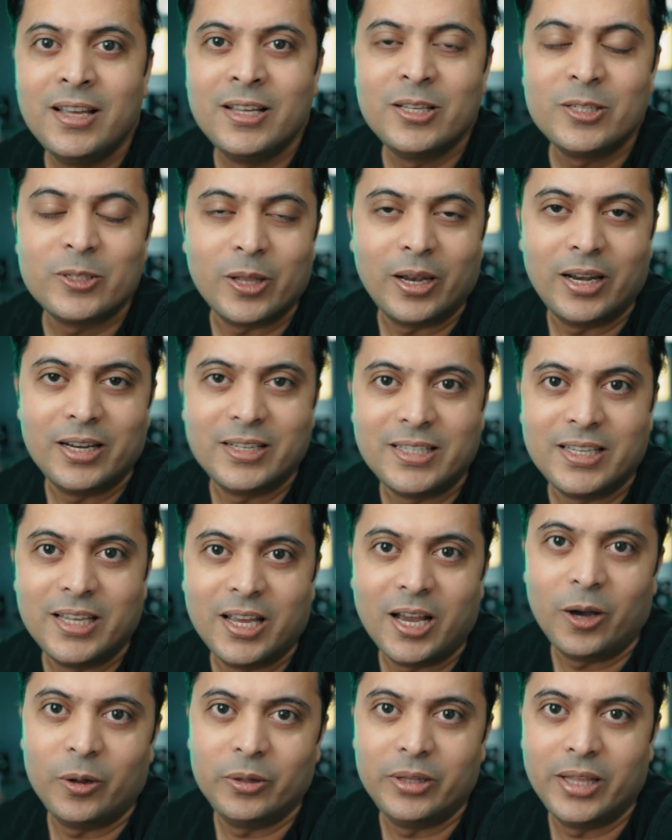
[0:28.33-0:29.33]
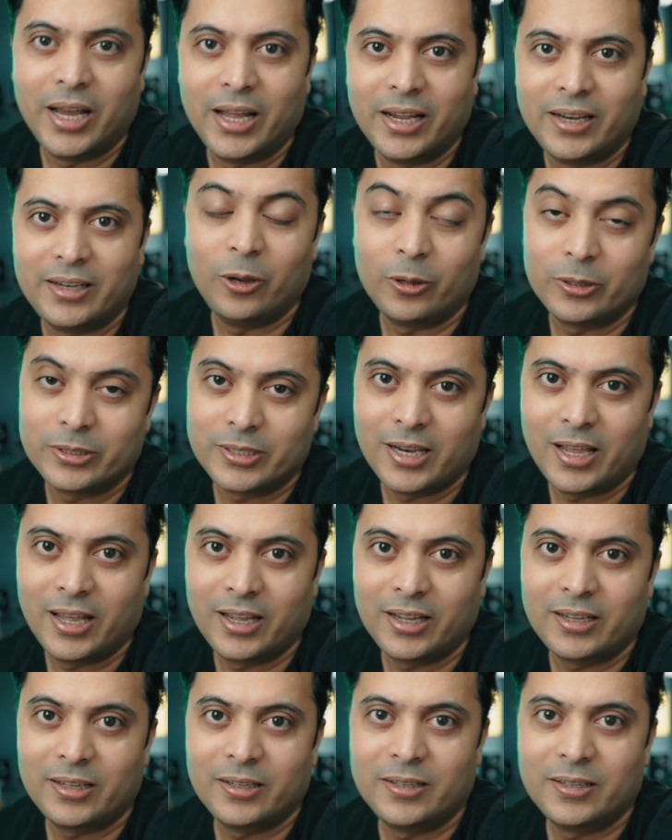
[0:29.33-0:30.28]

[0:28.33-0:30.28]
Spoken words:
So let's see how that looks like.